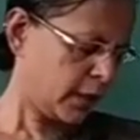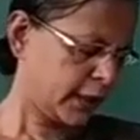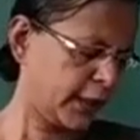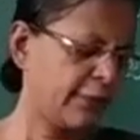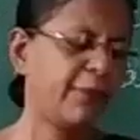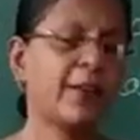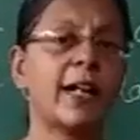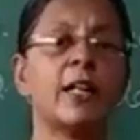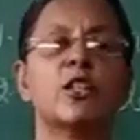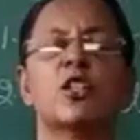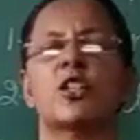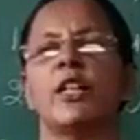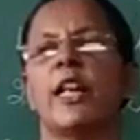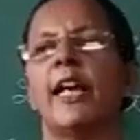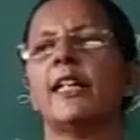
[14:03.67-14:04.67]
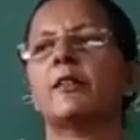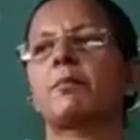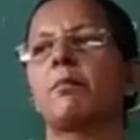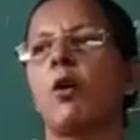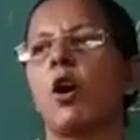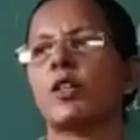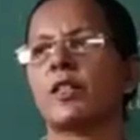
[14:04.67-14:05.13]

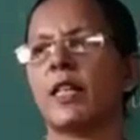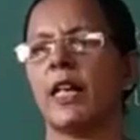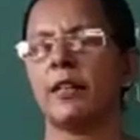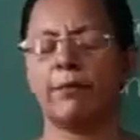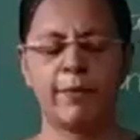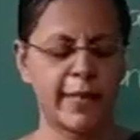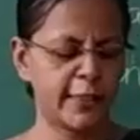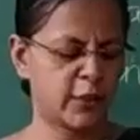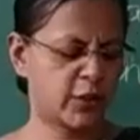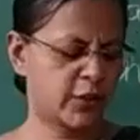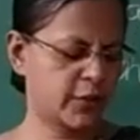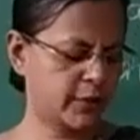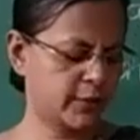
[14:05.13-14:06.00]
differentiate mass and weight.